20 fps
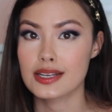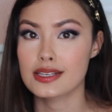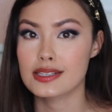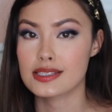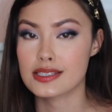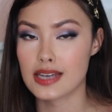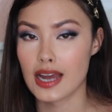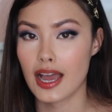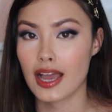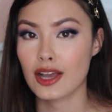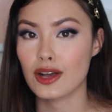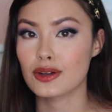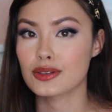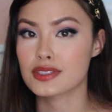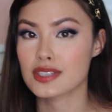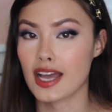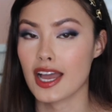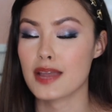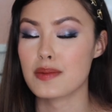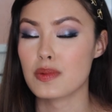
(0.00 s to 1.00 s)
style
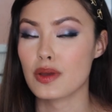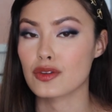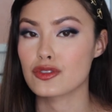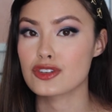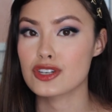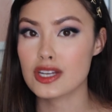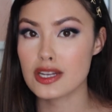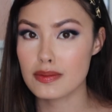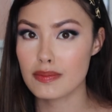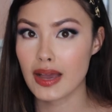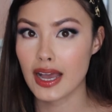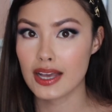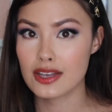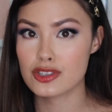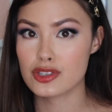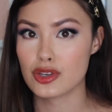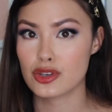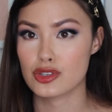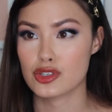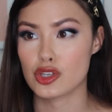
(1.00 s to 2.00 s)
type of sheet
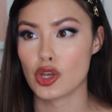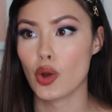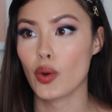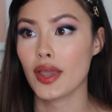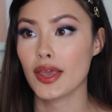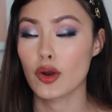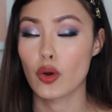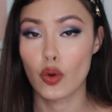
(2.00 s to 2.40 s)
mask so it